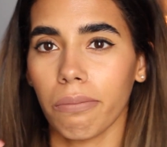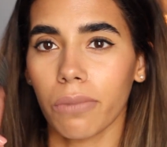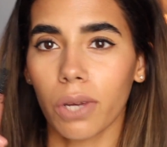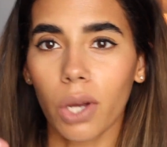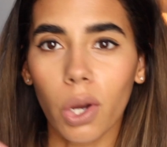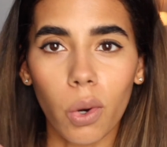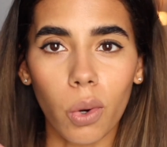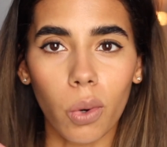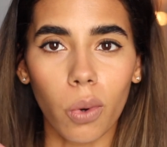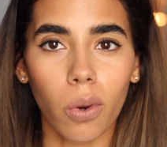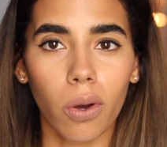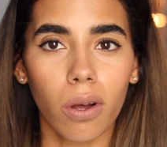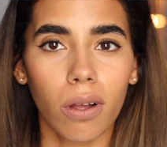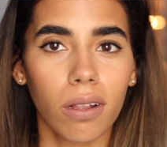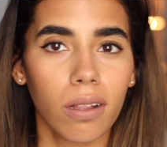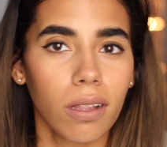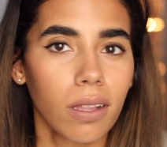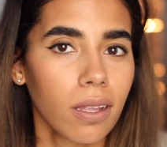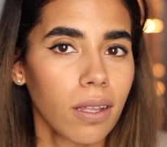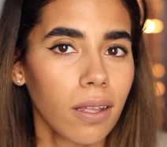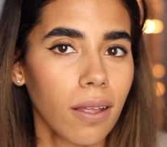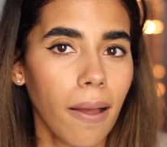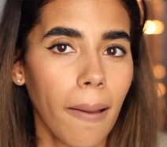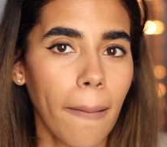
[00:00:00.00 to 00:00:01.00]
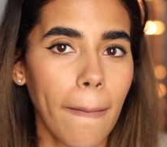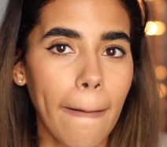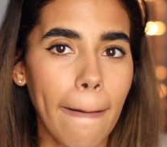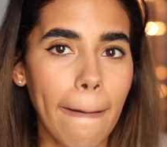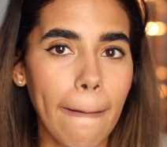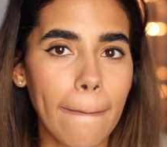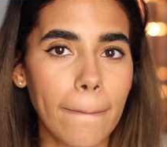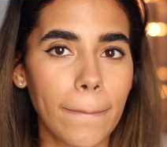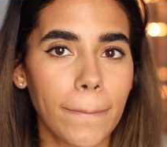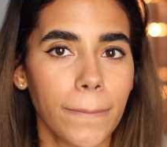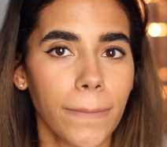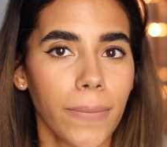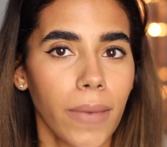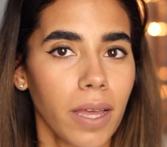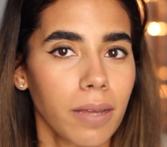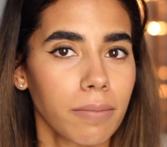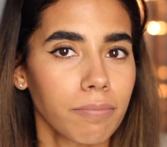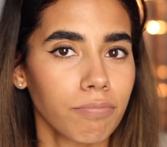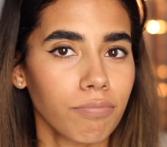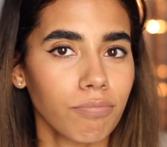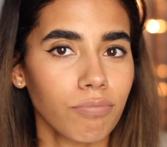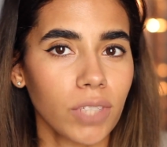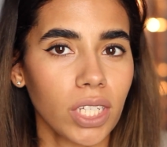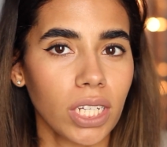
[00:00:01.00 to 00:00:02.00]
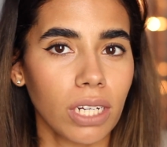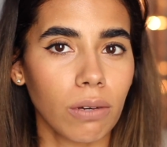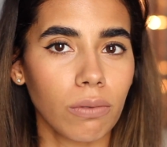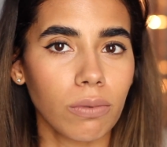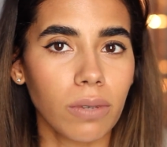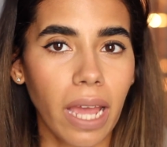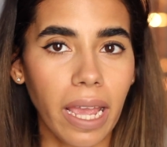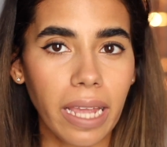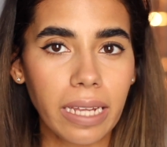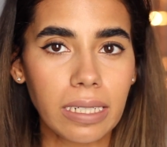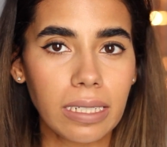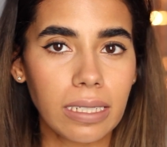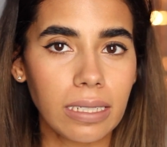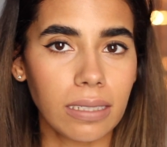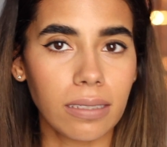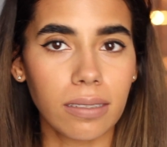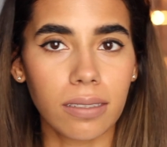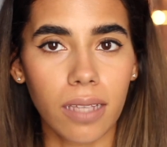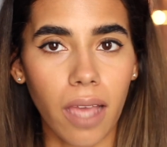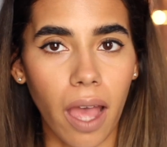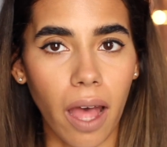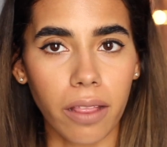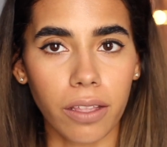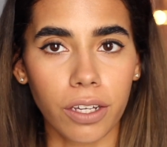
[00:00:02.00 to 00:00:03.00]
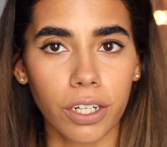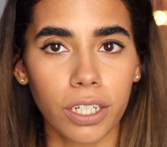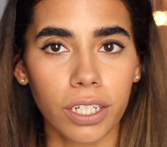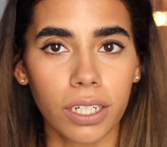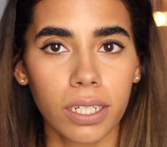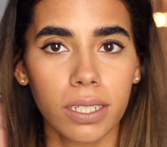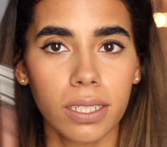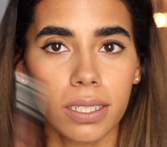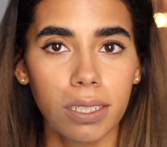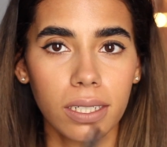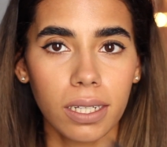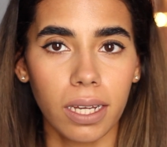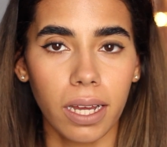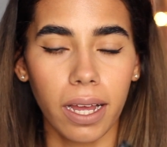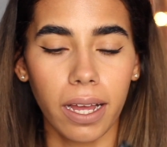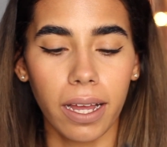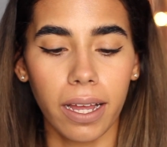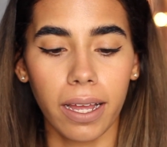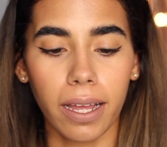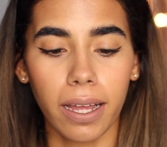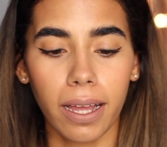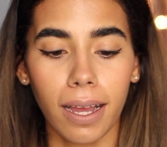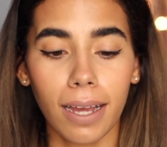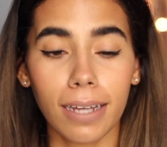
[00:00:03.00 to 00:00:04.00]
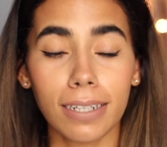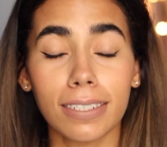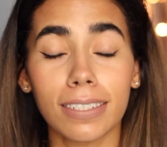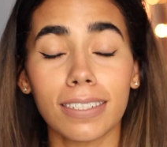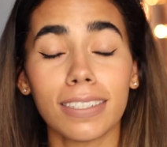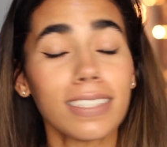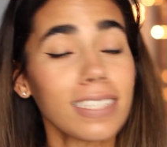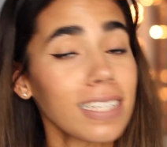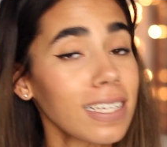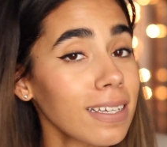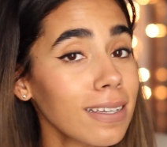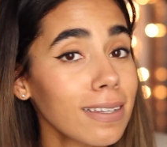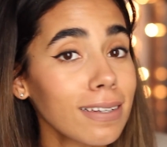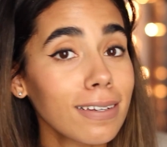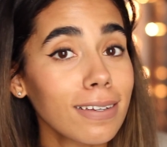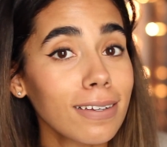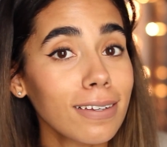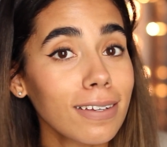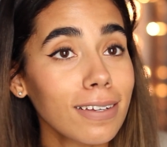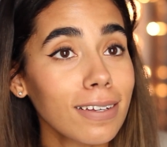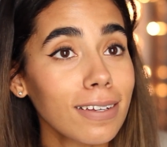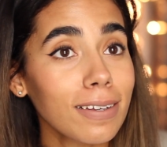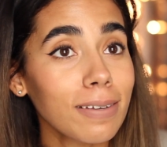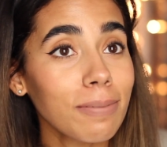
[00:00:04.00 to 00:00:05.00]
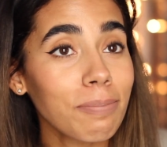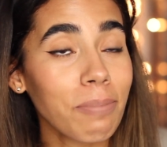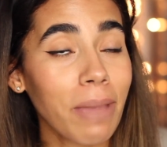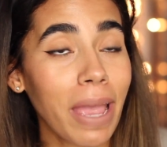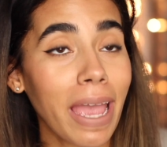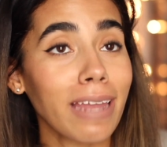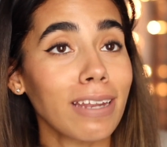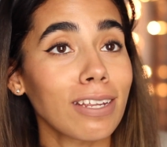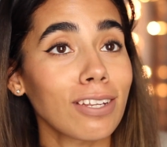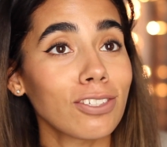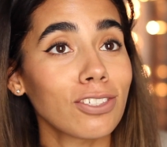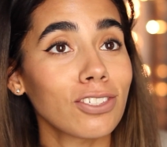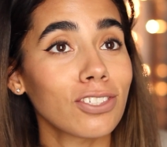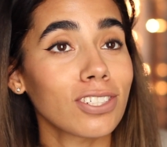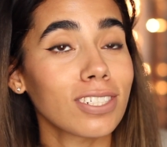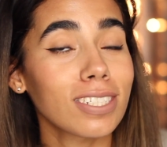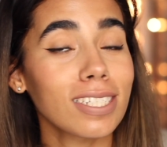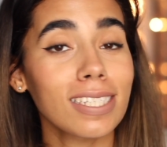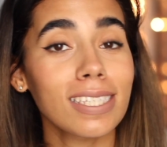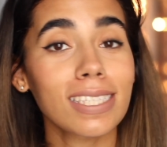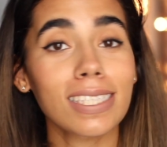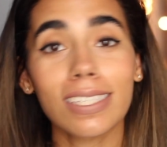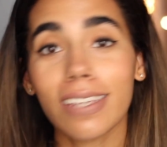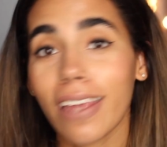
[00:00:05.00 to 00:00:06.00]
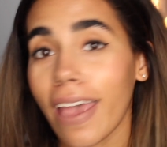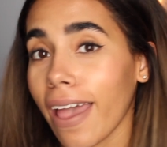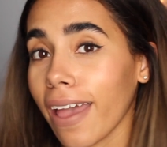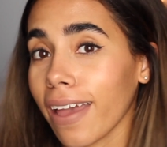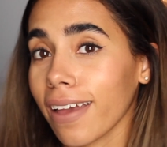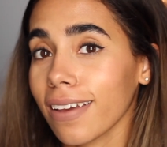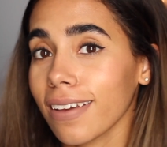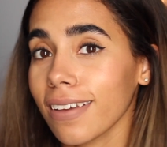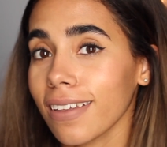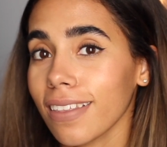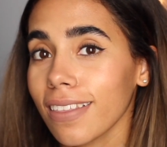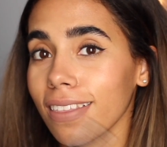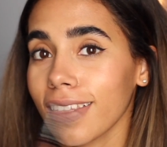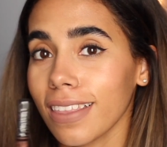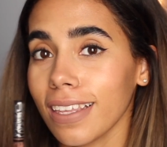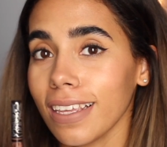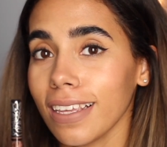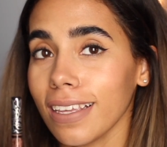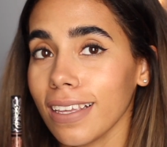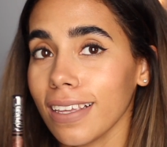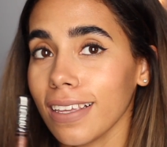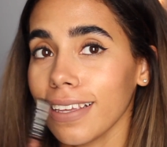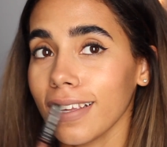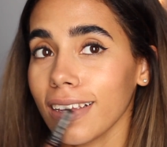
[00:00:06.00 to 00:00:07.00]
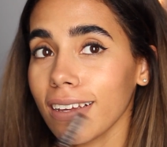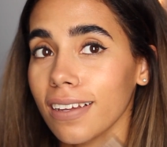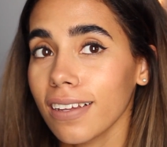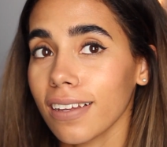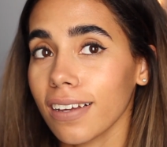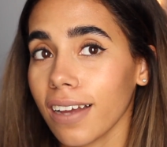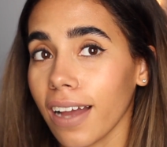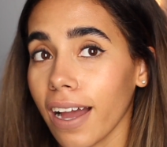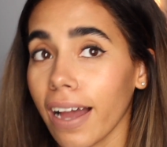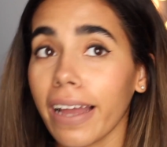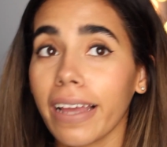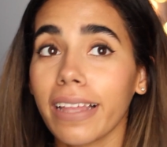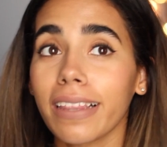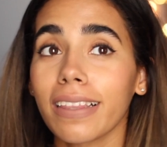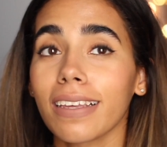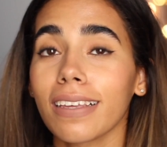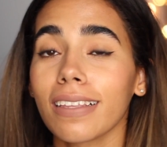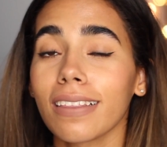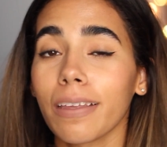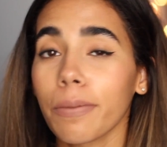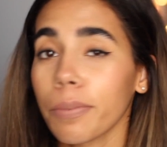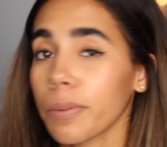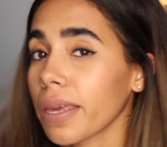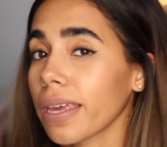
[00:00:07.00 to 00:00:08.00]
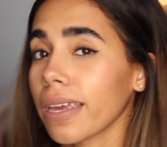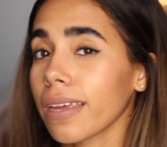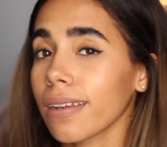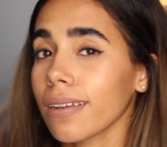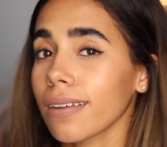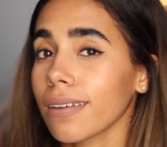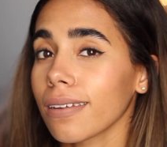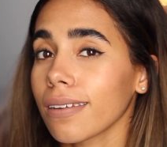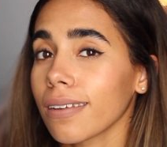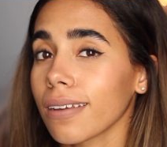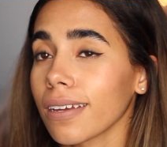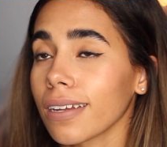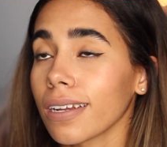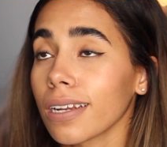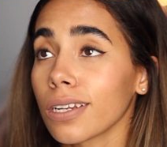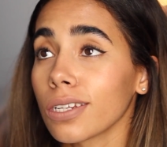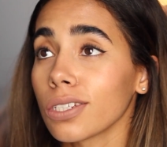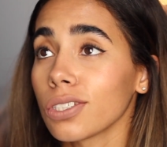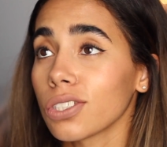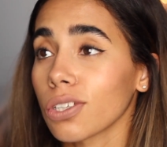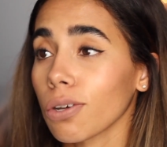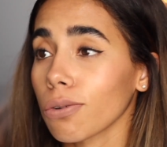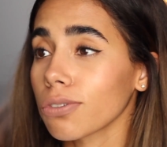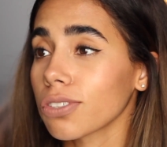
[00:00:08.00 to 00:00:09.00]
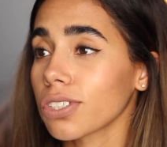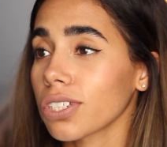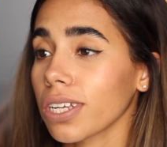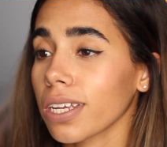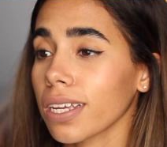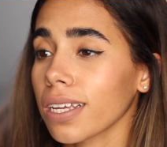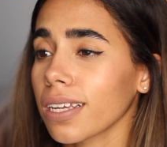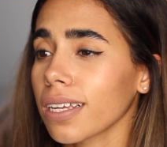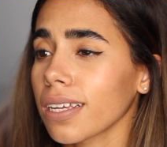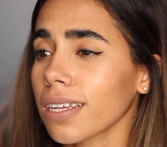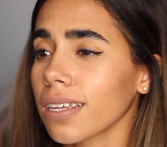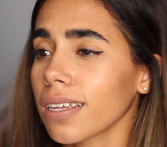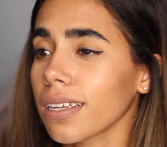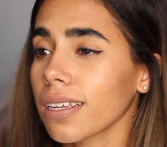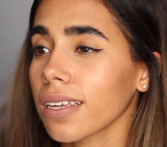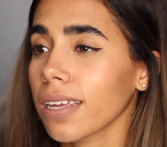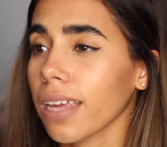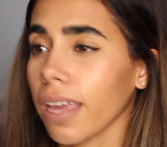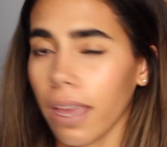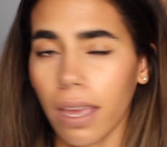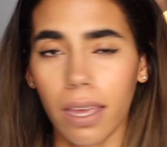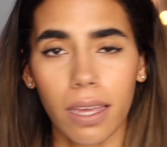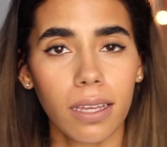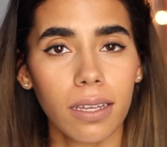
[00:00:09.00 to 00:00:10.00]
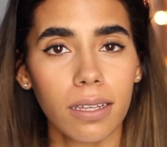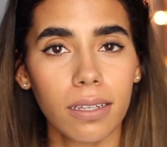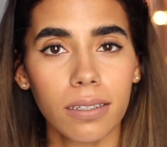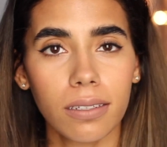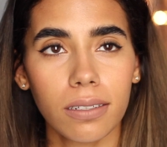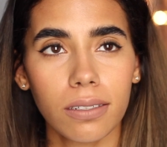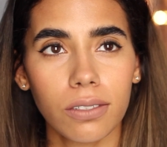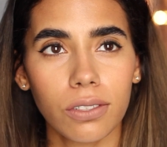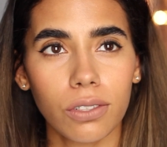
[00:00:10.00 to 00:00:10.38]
cool, you know, 90s color. I did manage to snag the Kylie lip kit in Dolce K.